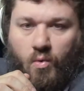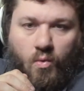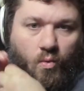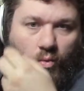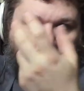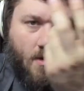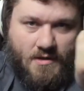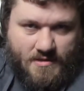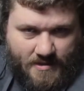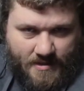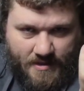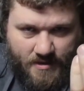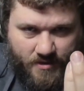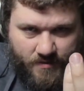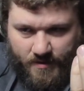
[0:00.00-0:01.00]
what is
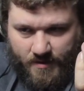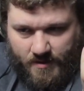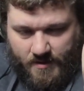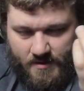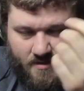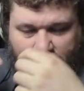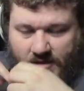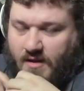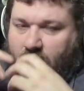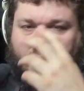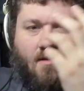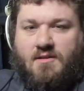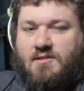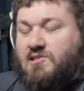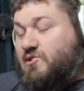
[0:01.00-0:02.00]
that doing? There's nothing
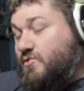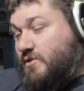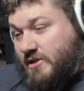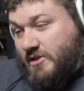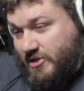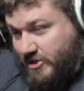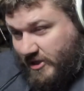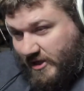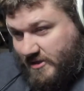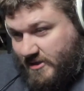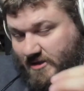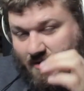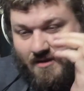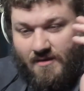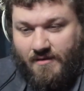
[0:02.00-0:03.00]
on the screen is
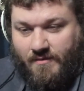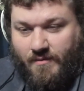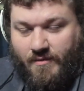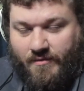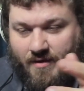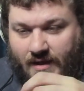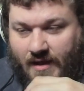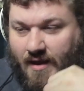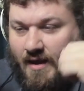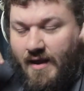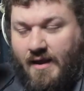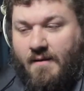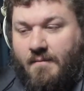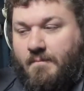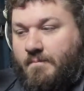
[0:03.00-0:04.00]
changing. Nothing's moving.
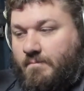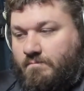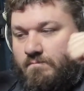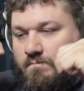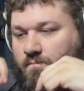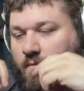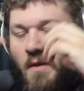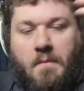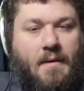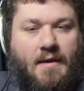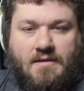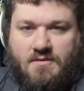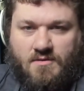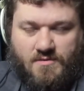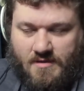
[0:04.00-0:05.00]
It
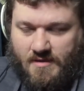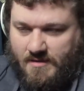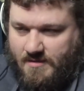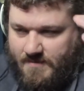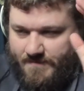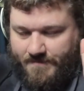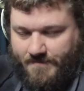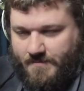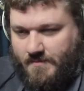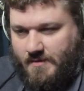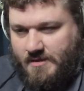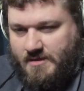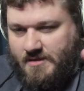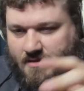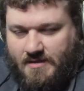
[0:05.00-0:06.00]
makes no sense.
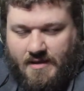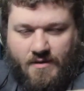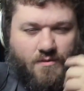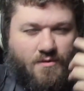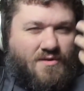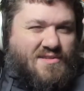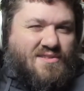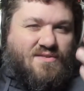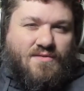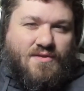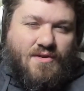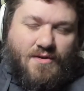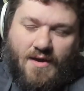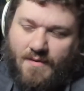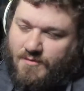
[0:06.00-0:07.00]
It's just like one of those little
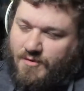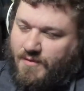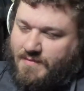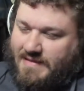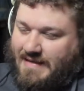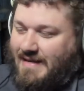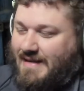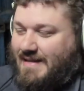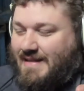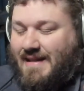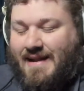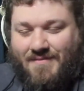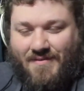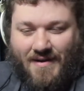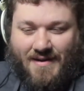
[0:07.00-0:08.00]
video game trips that
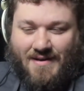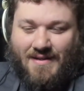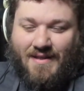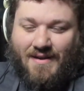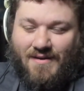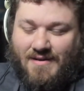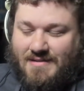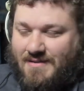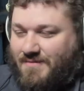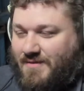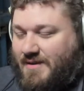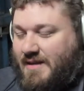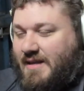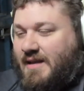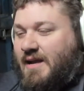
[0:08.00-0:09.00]
I find hilarious and
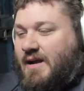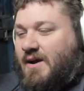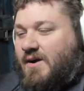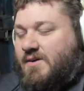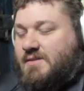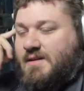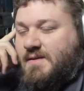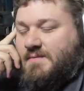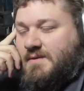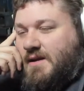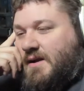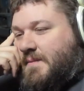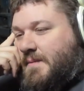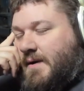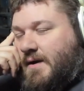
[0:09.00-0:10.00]
funny all the time to
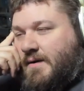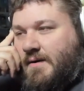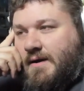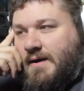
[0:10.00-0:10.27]
talk about.